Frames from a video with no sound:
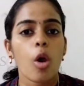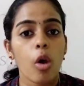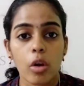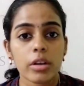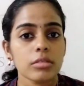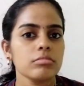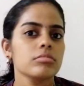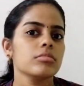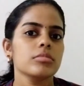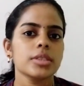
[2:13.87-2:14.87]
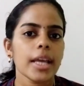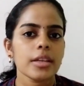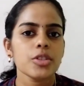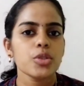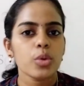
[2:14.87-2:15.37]
or
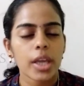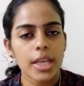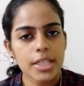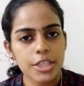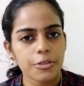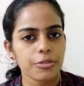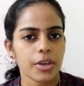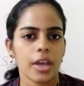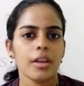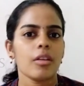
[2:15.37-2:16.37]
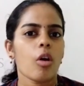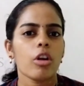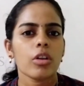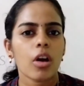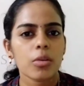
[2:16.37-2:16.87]
tends to interfere
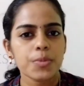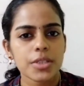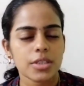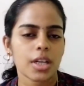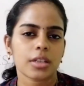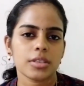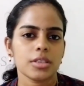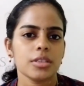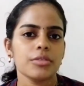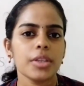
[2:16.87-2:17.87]
or obstruct